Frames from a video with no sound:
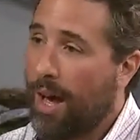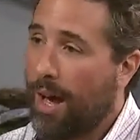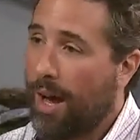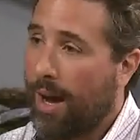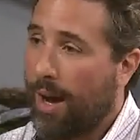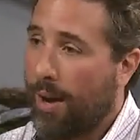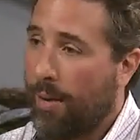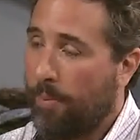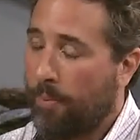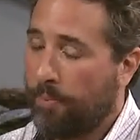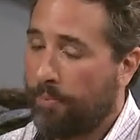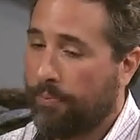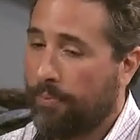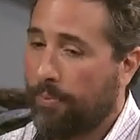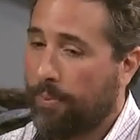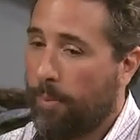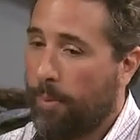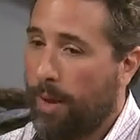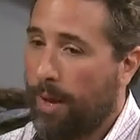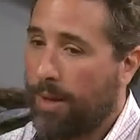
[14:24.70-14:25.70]
um,
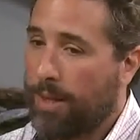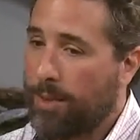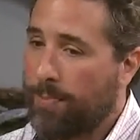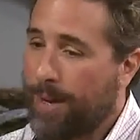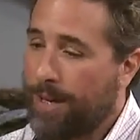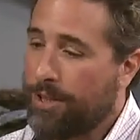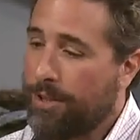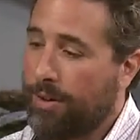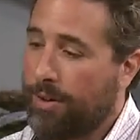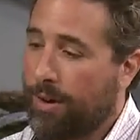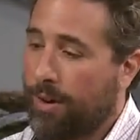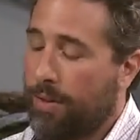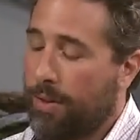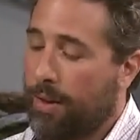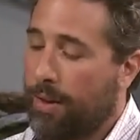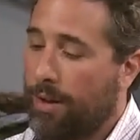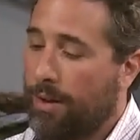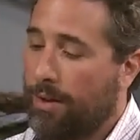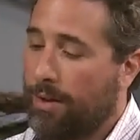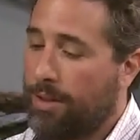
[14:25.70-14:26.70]
especially during
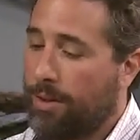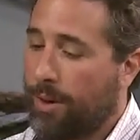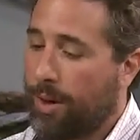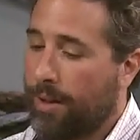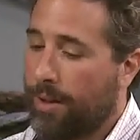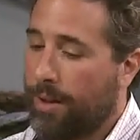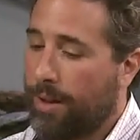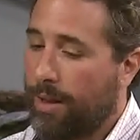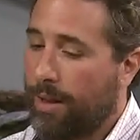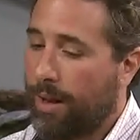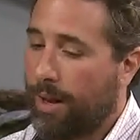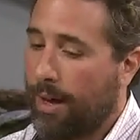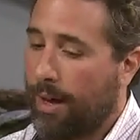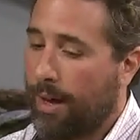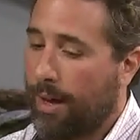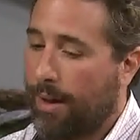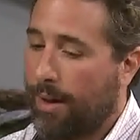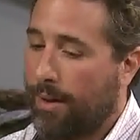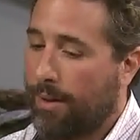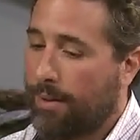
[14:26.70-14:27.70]
the during the
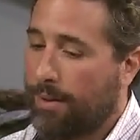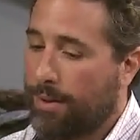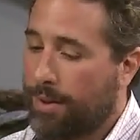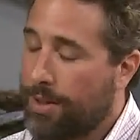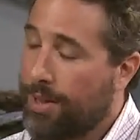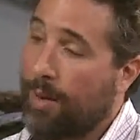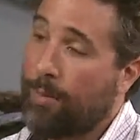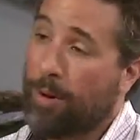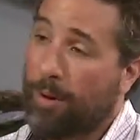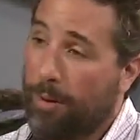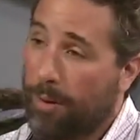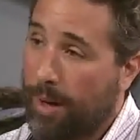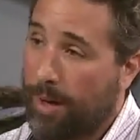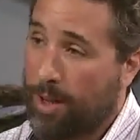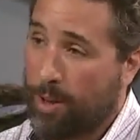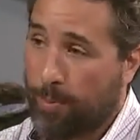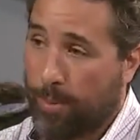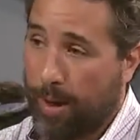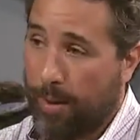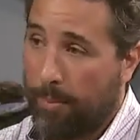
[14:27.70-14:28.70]
uh, summer and
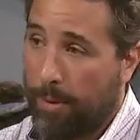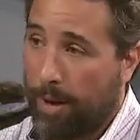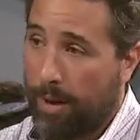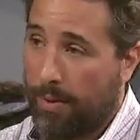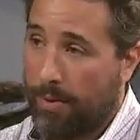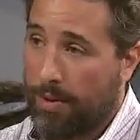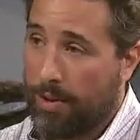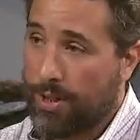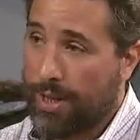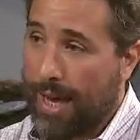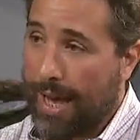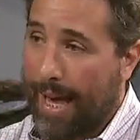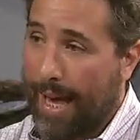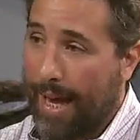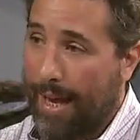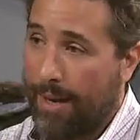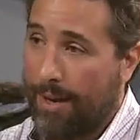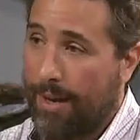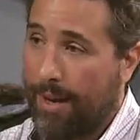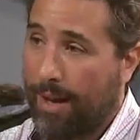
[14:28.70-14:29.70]
spring months,
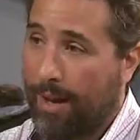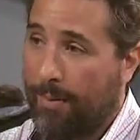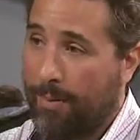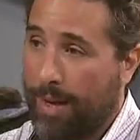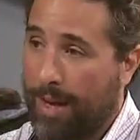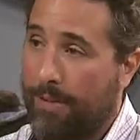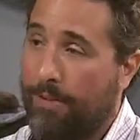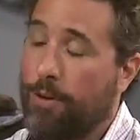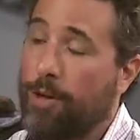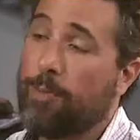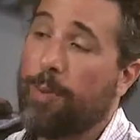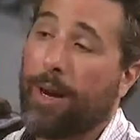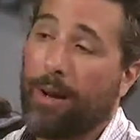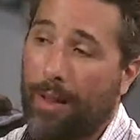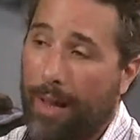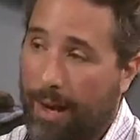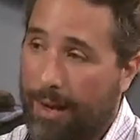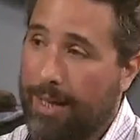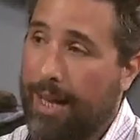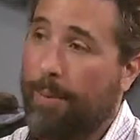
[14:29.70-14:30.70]
and um, if you spend a
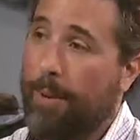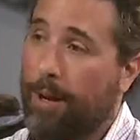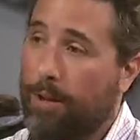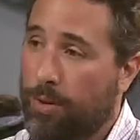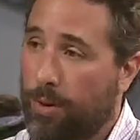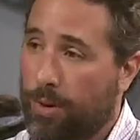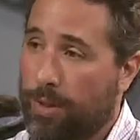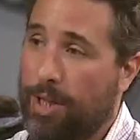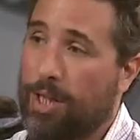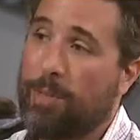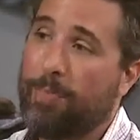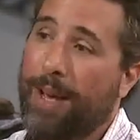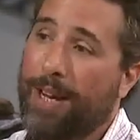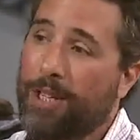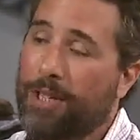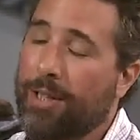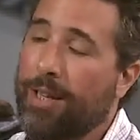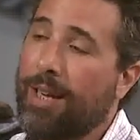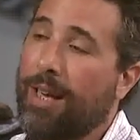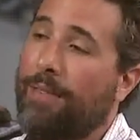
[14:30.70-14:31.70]
lot of time outdoors,
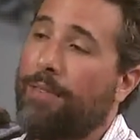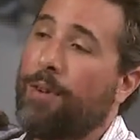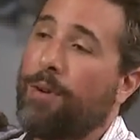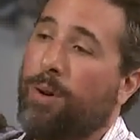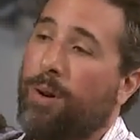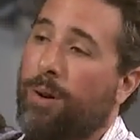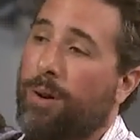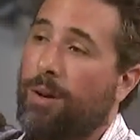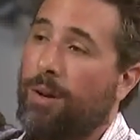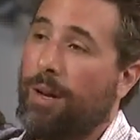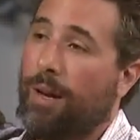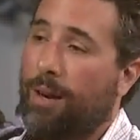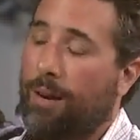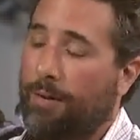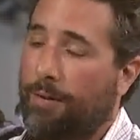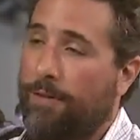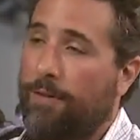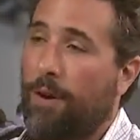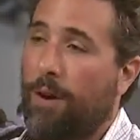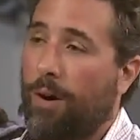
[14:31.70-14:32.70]
especially if you're in, in a
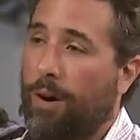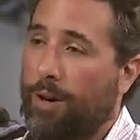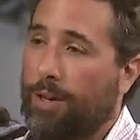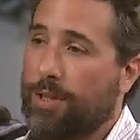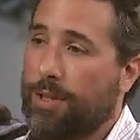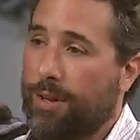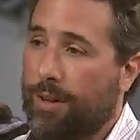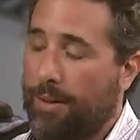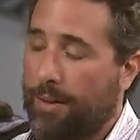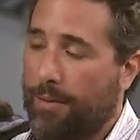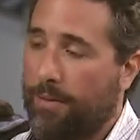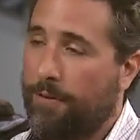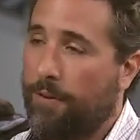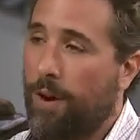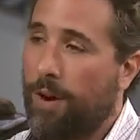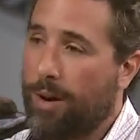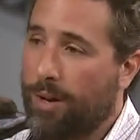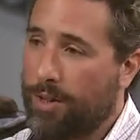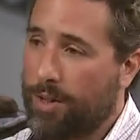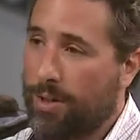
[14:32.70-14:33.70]
forest. The
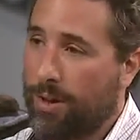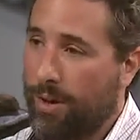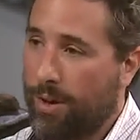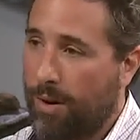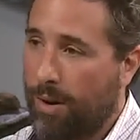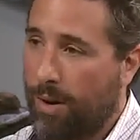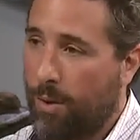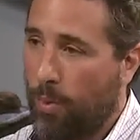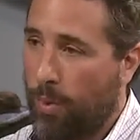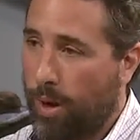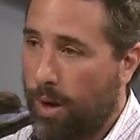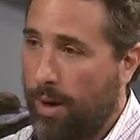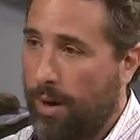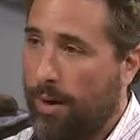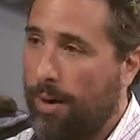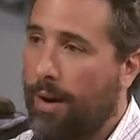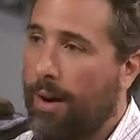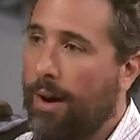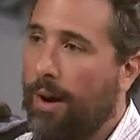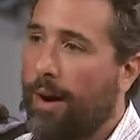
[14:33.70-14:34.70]
forests are, are where